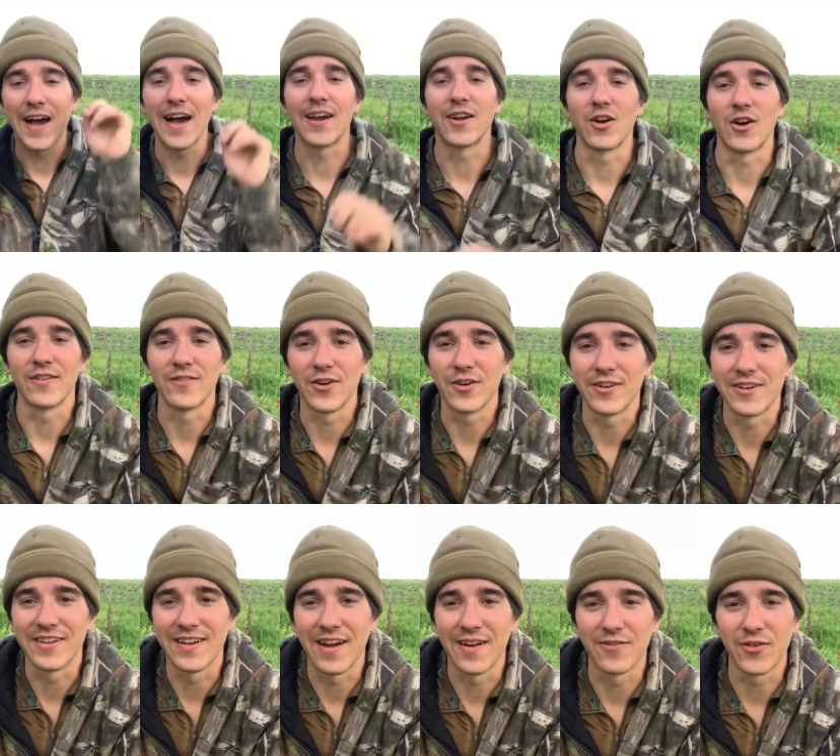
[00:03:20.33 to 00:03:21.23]
I know, I've
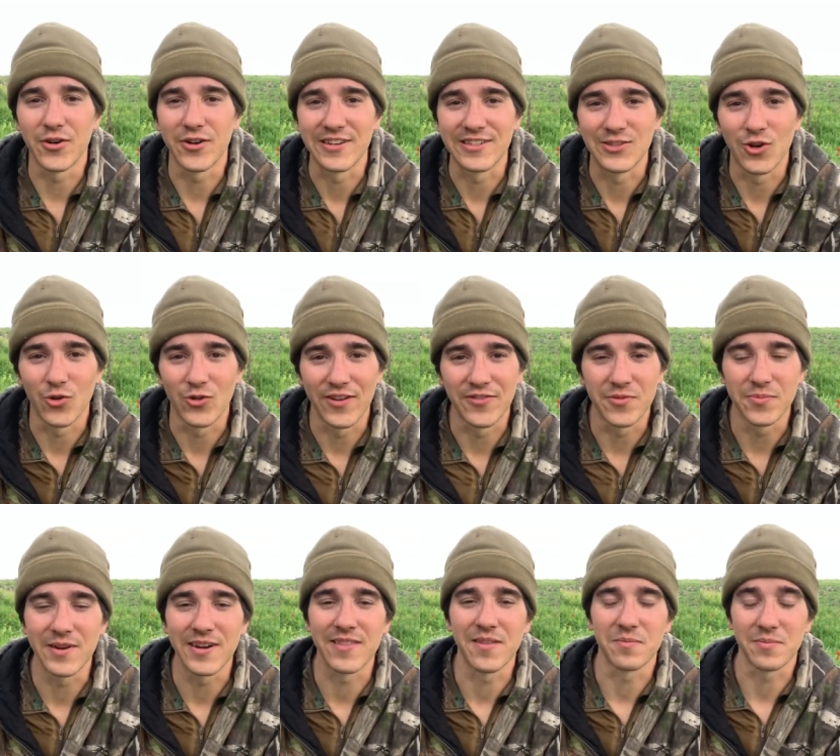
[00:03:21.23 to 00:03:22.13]
already, I've already told
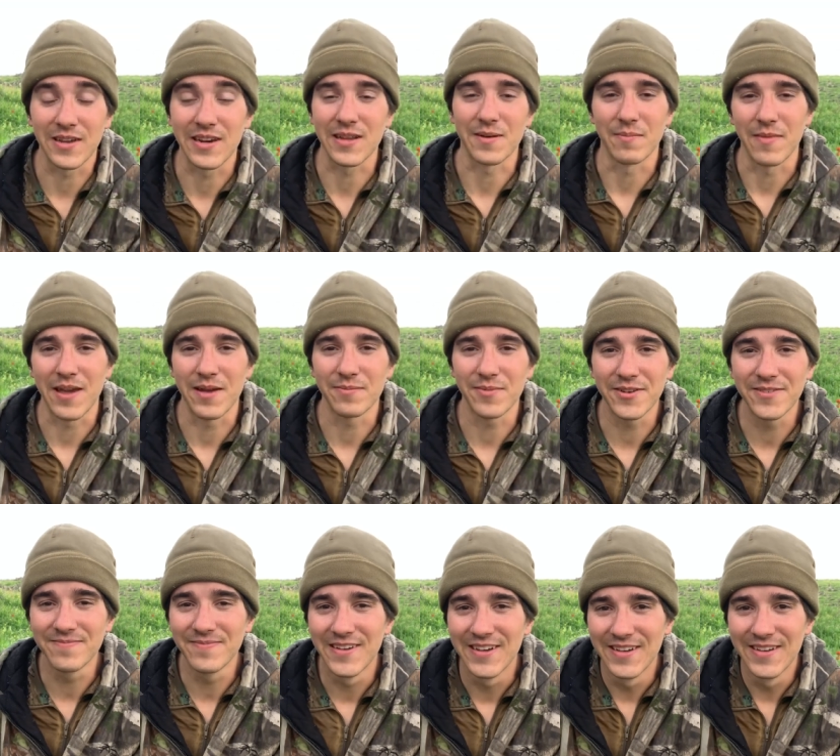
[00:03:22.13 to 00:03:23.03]
everybody that I'm getting a man
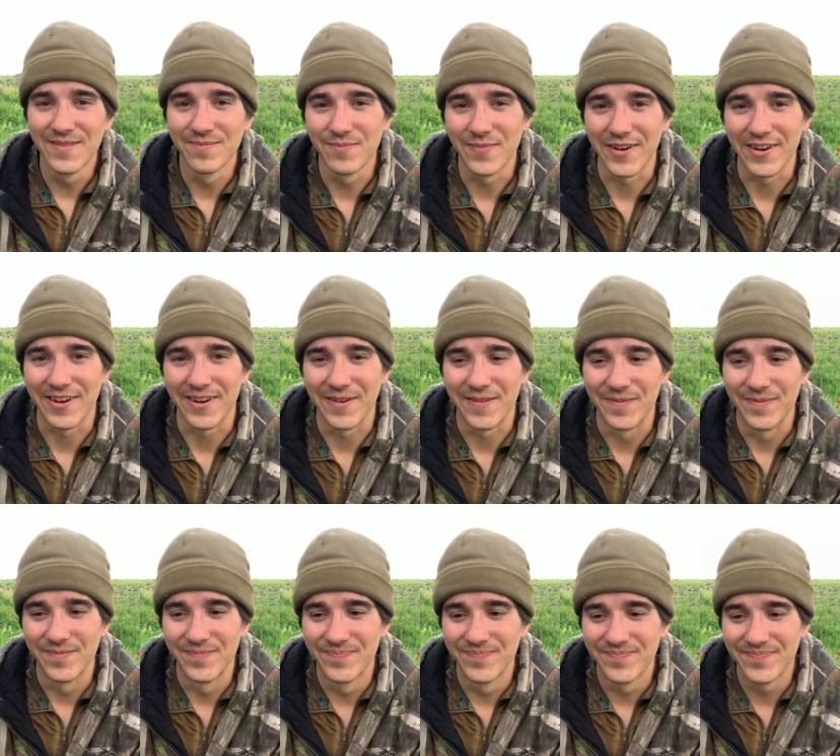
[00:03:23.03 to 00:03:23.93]
bun, but
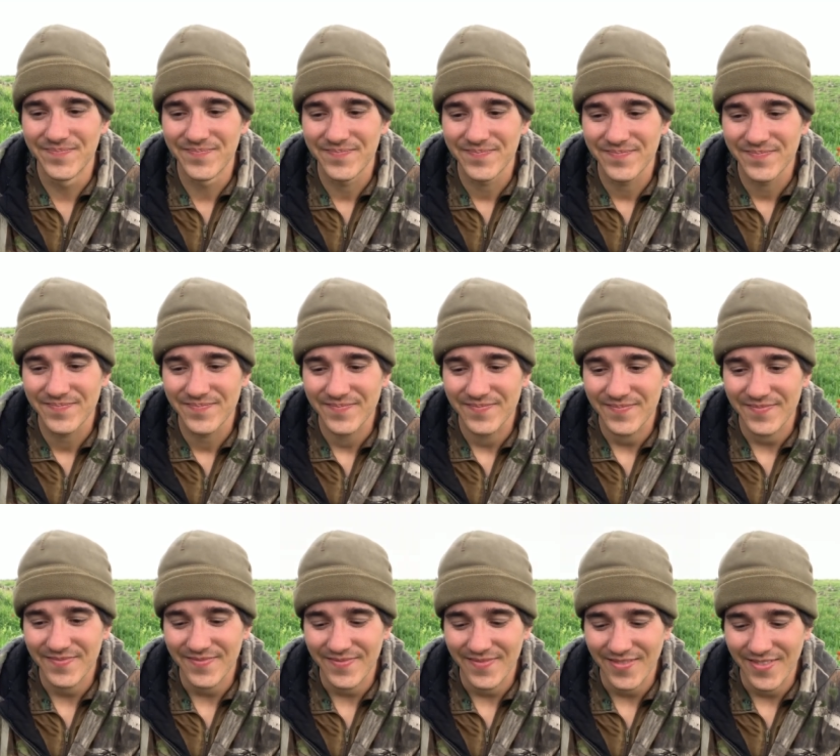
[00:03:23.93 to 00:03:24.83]
um,
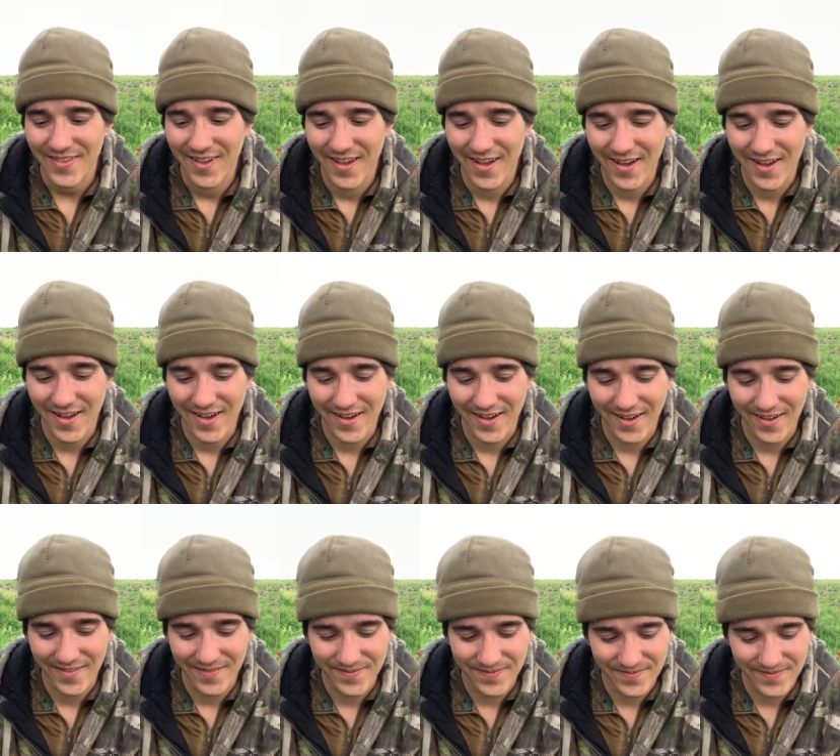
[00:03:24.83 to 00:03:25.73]

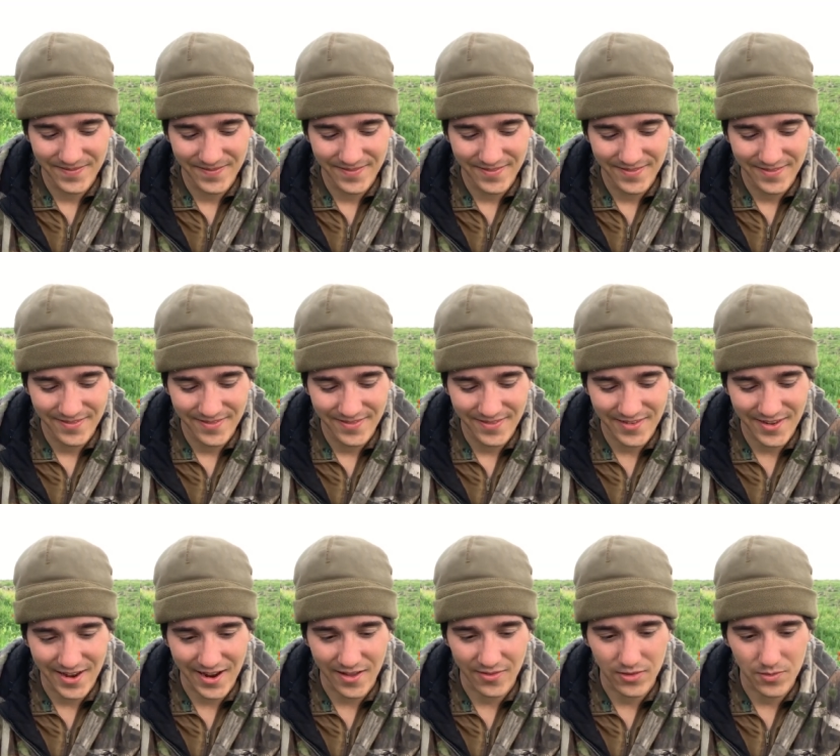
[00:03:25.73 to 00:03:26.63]
uh,
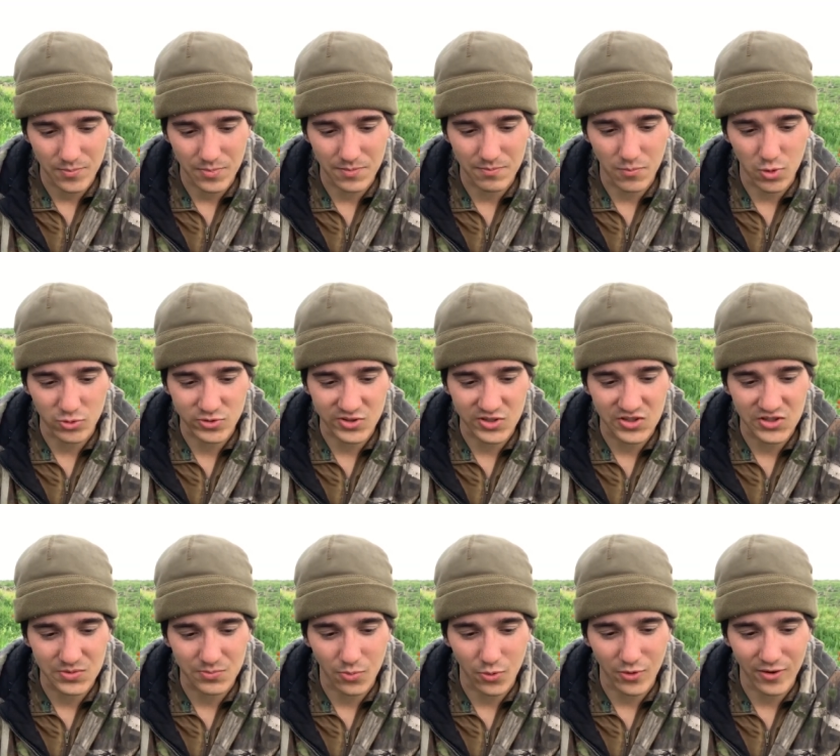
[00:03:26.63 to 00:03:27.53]
yeah, they've been mostly
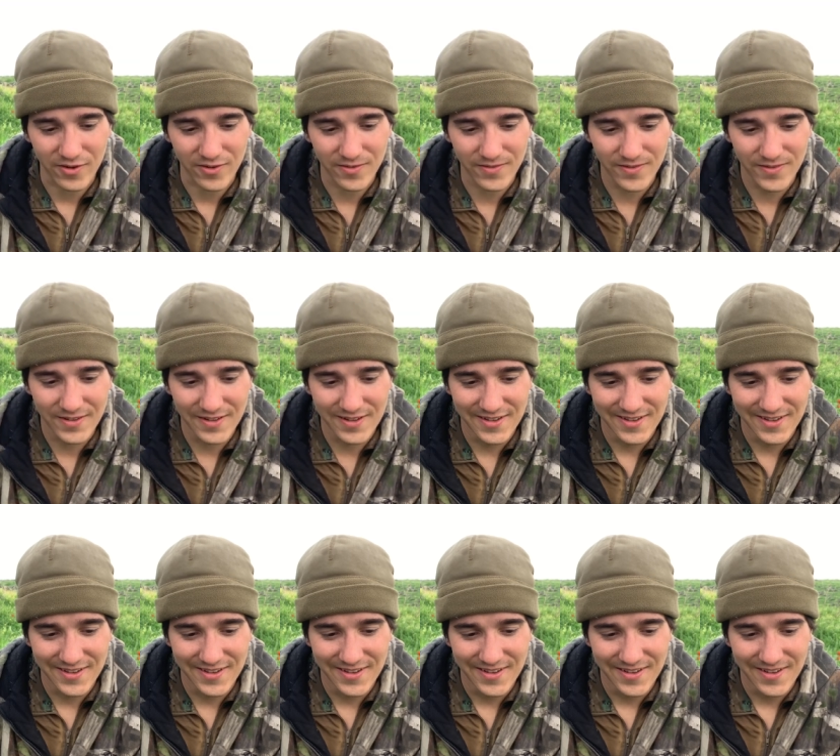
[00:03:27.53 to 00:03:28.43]
supportive.
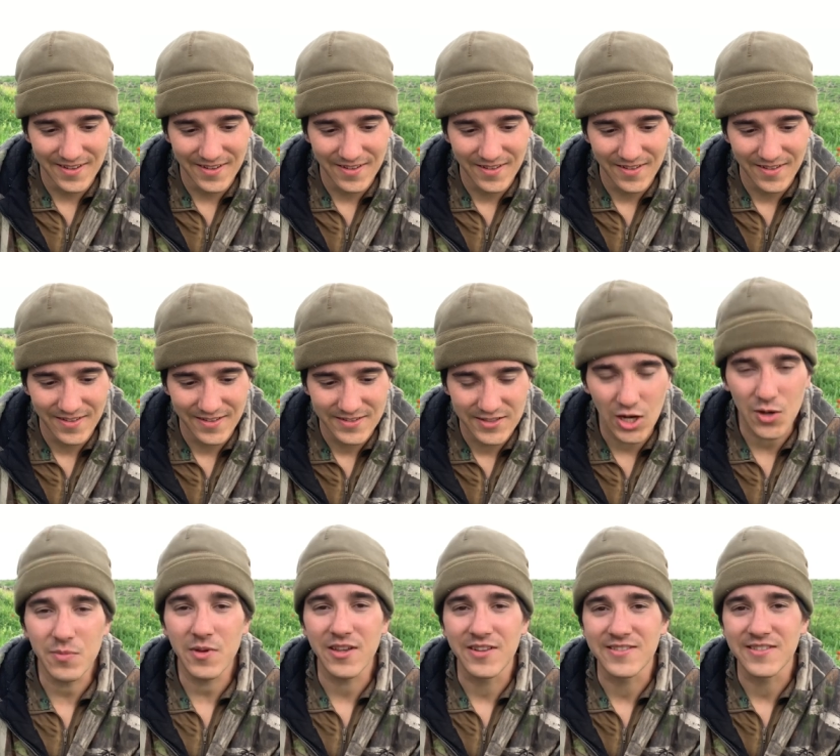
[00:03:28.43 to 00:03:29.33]

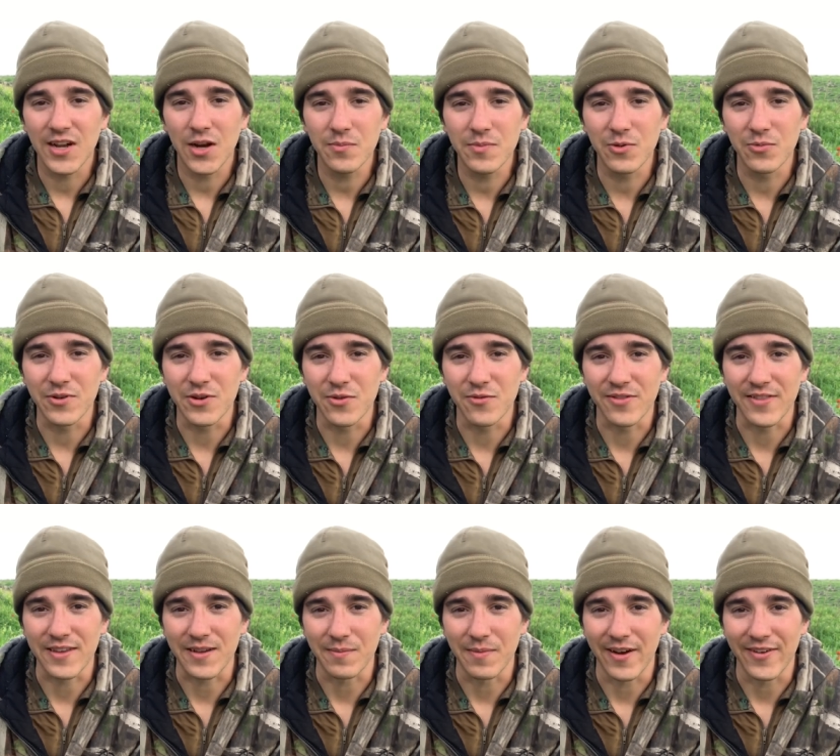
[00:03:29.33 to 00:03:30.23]
Tell me, tell me what you
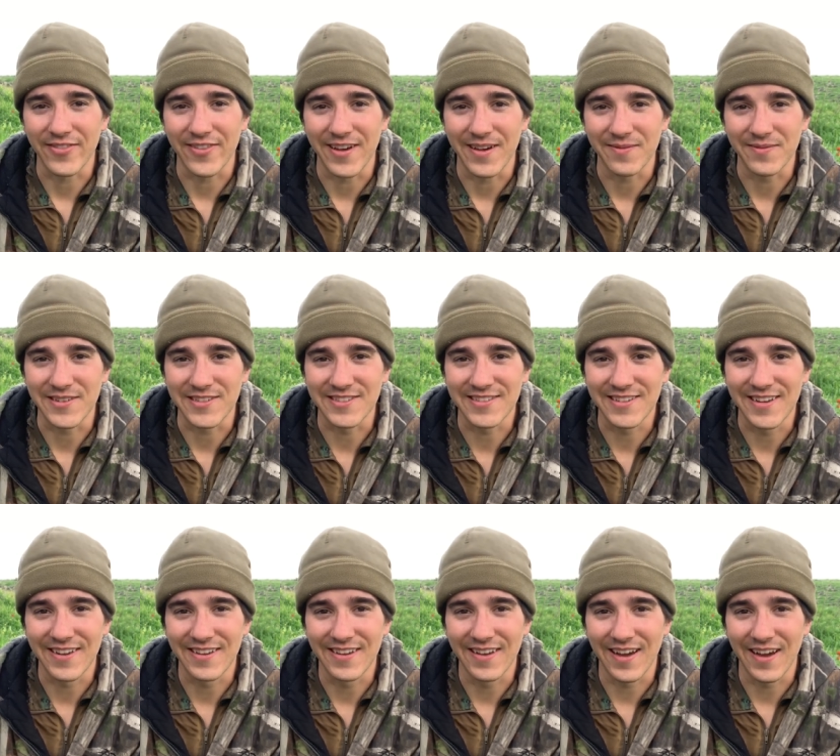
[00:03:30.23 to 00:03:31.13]
think about that, because
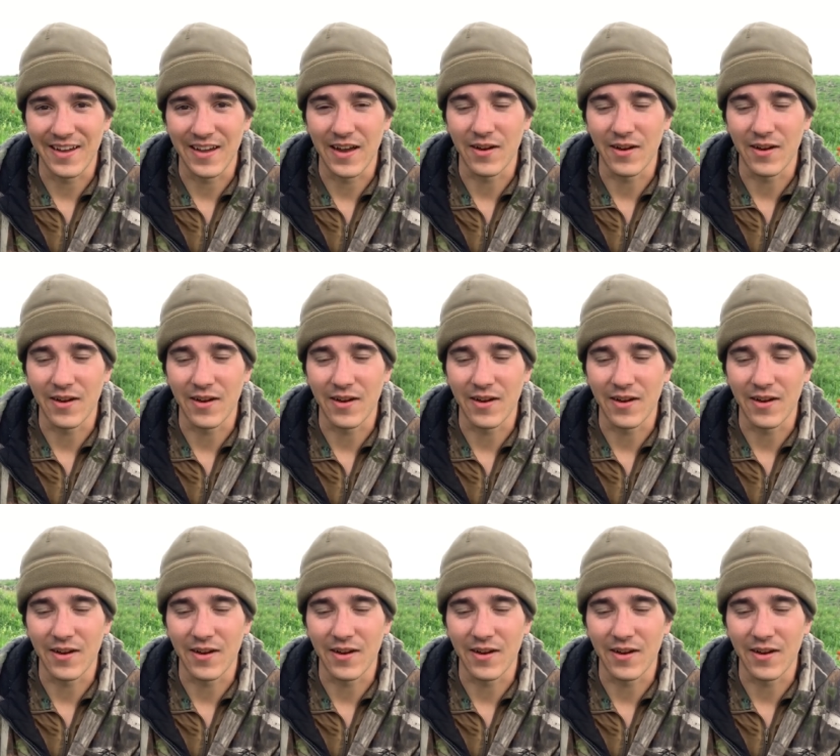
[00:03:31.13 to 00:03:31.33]
I,